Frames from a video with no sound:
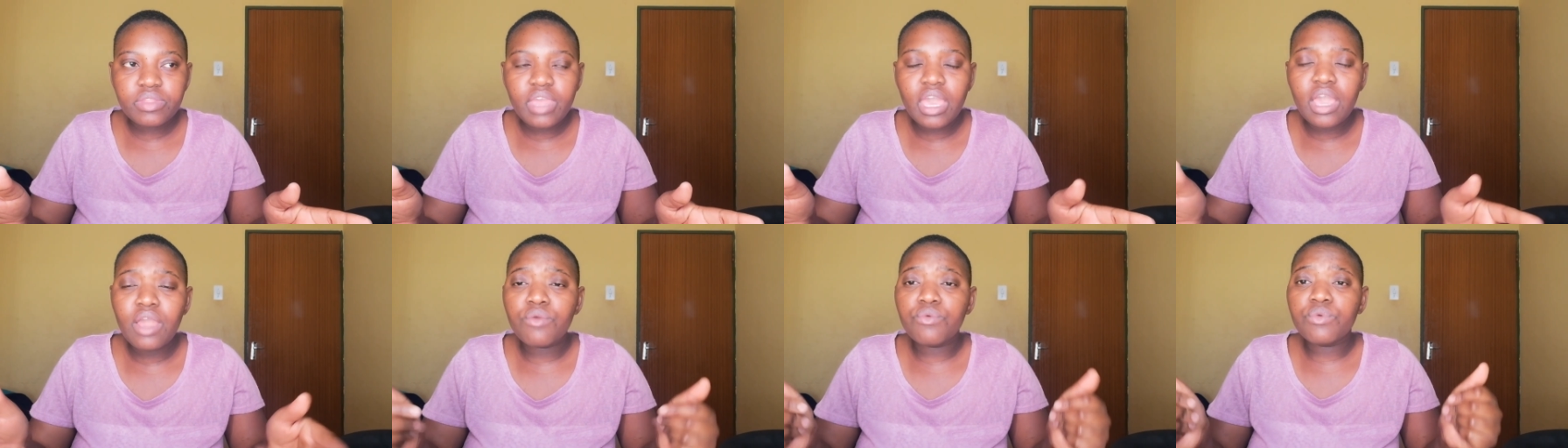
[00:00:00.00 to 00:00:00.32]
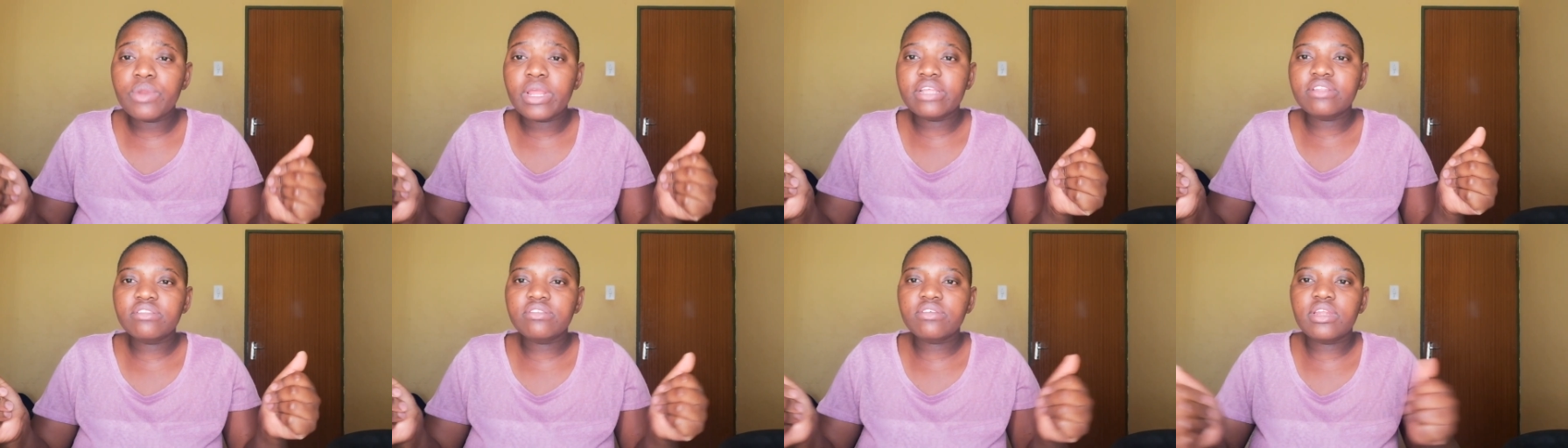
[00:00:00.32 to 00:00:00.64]
a
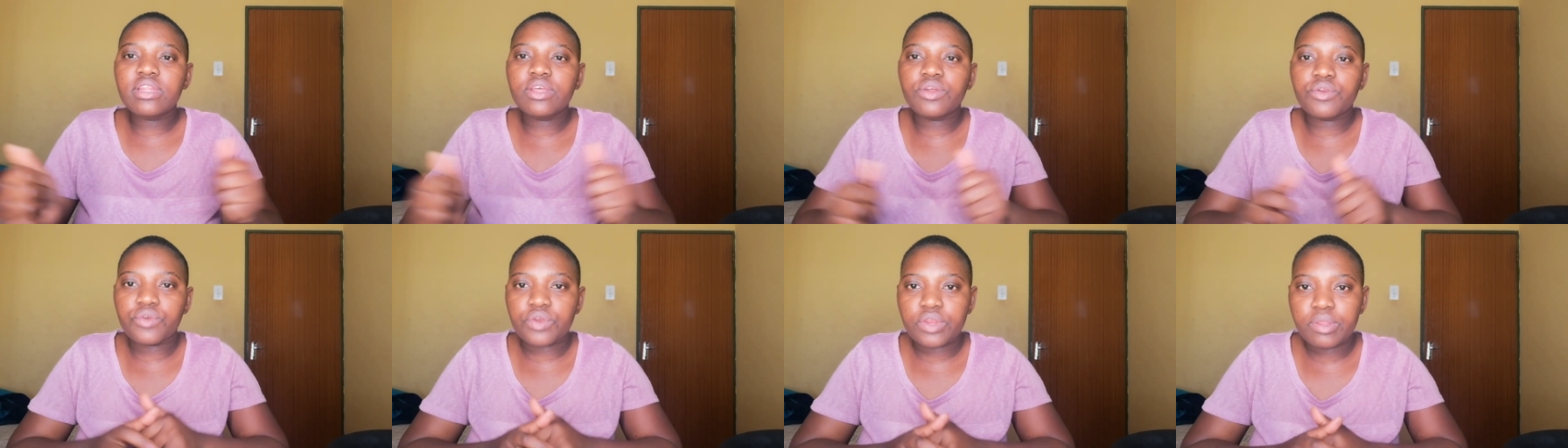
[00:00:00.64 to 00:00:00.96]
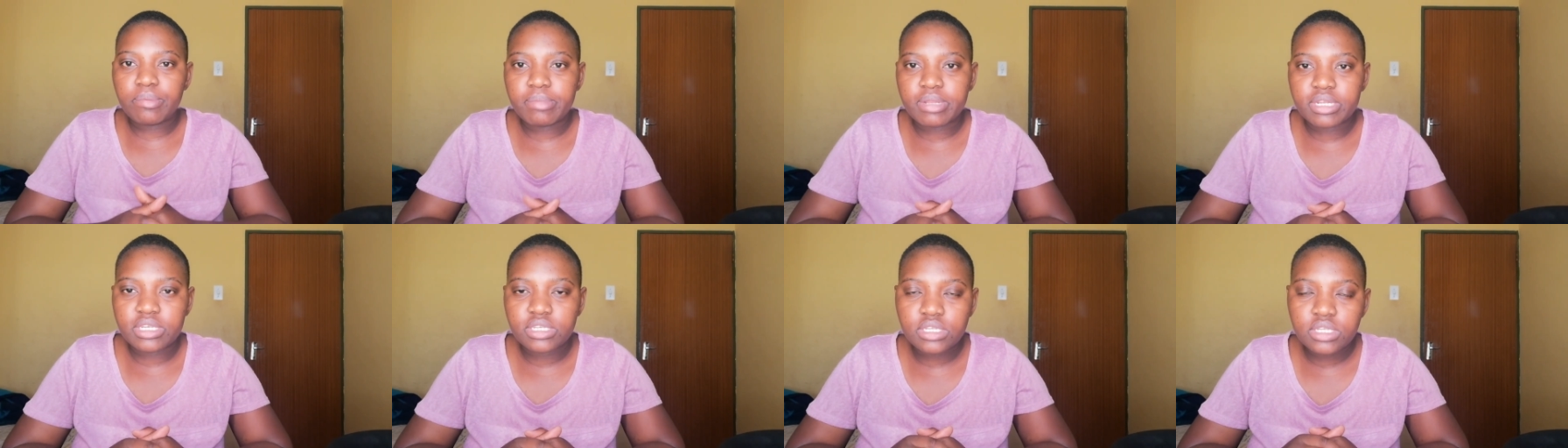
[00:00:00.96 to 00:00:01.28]
rental
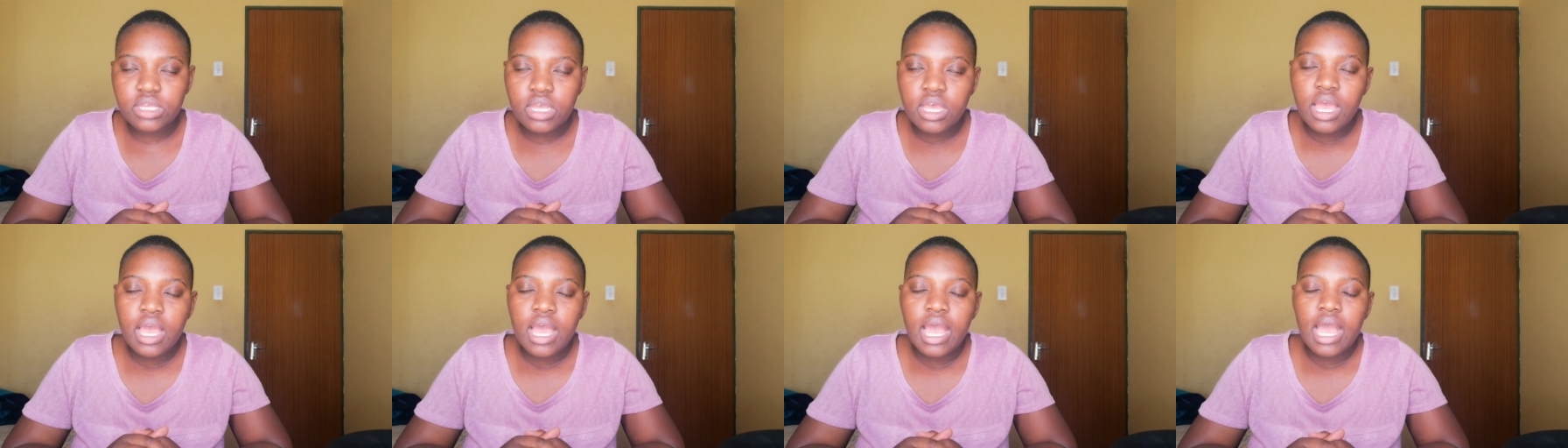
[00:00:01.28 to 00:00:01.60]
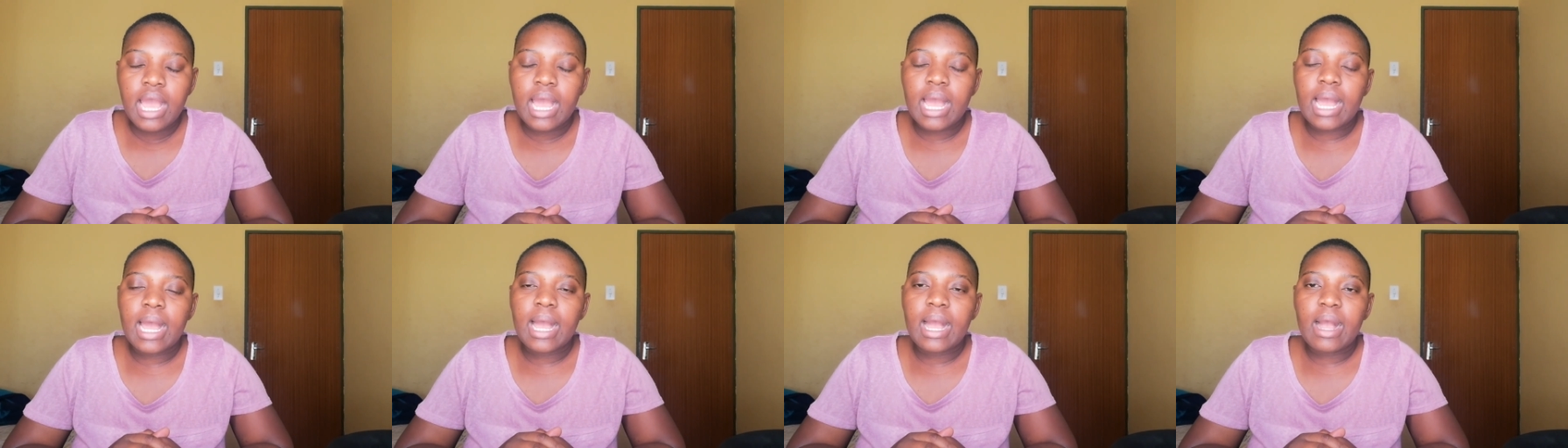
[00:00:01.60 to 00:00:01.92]
agreement,
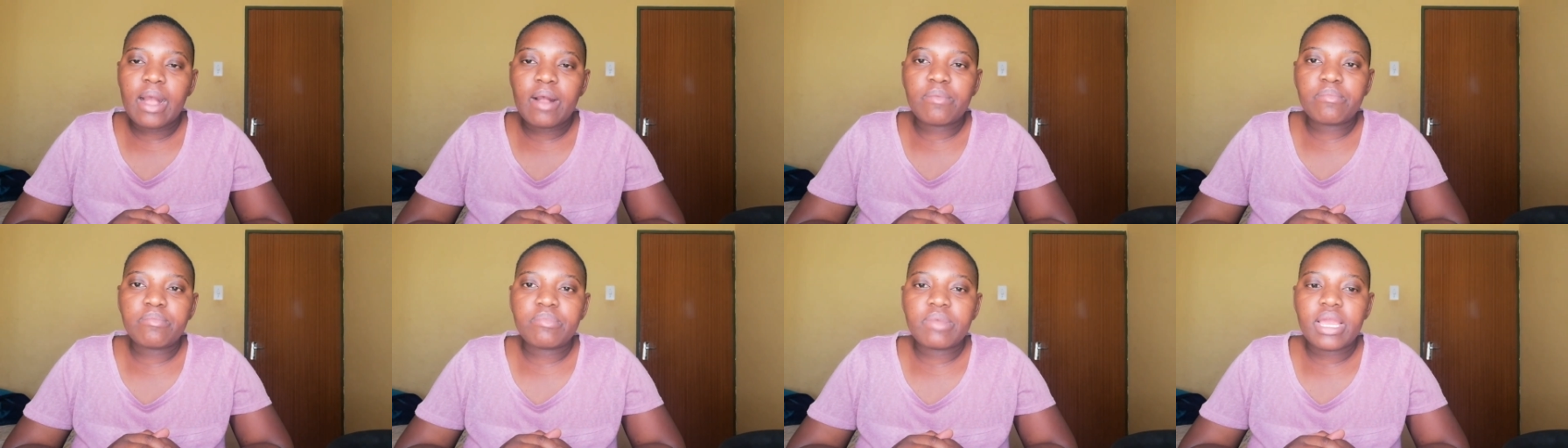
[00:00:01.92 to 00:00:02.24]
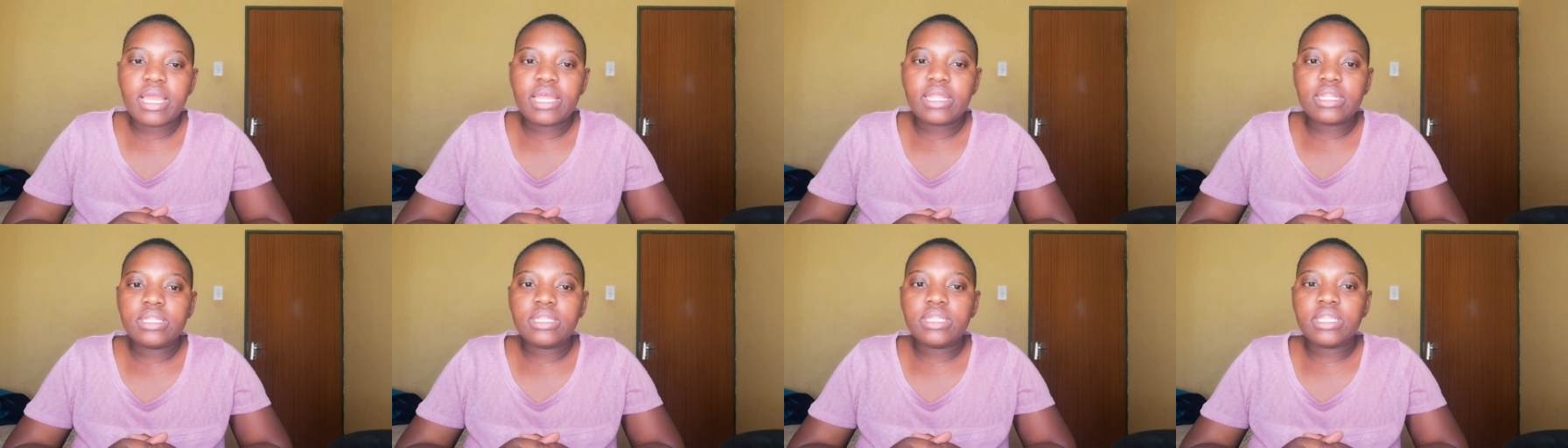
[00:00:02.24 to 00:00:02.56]

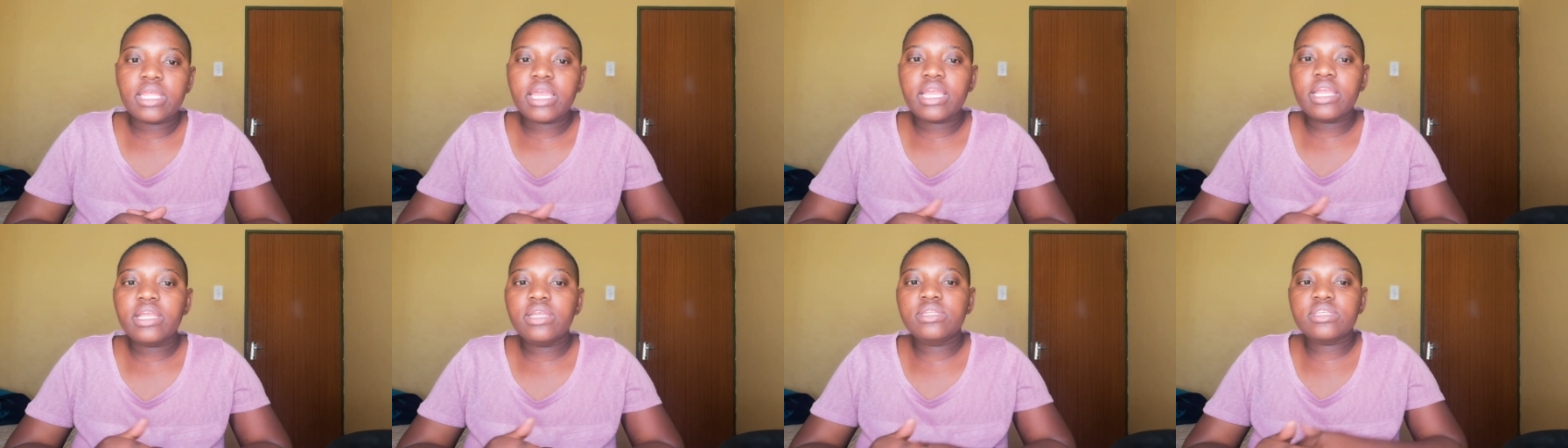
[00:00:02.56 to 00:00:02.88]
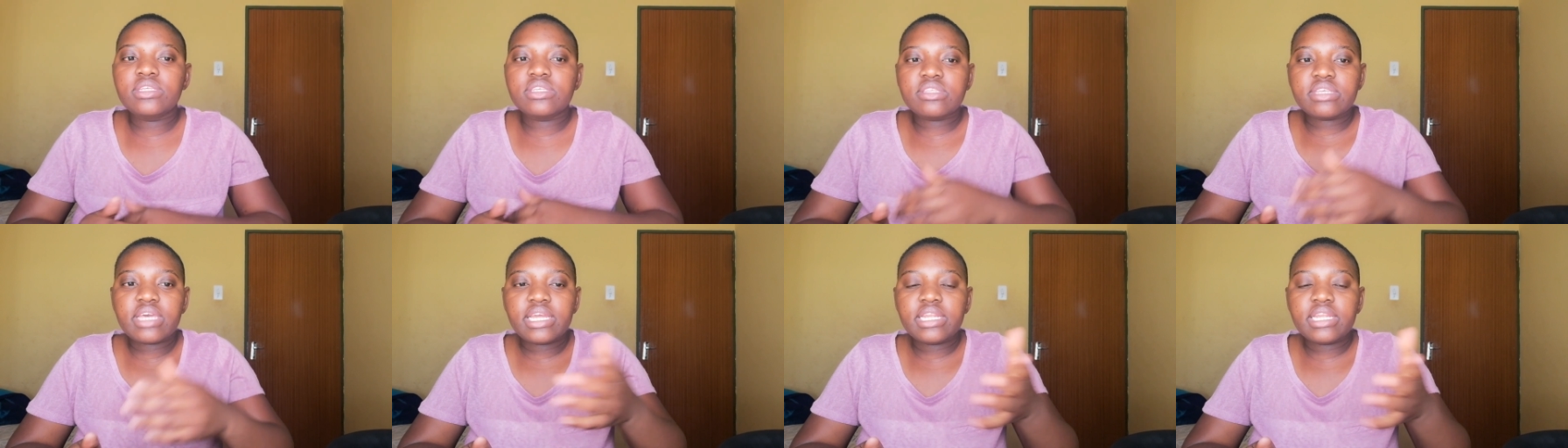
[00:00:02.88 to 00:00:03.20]
and they
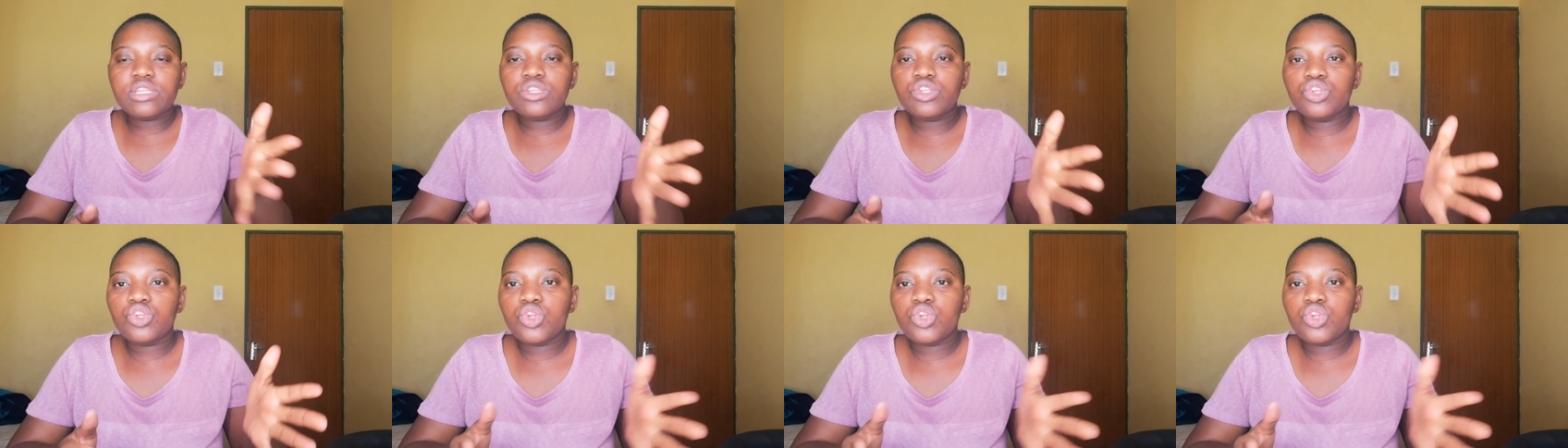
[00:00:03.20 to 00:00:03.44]
decided,